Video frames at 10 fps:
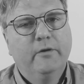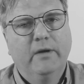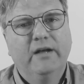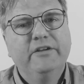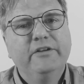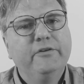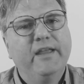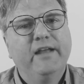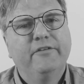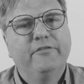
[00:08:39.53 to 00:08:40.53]
Well, you can do
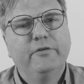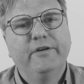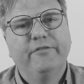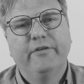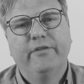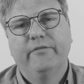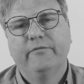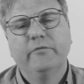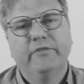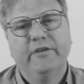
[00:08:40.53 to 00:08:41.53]
that in a few different
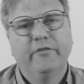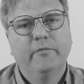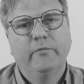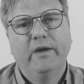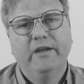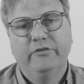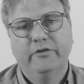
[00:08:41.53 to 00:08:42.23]
different ways.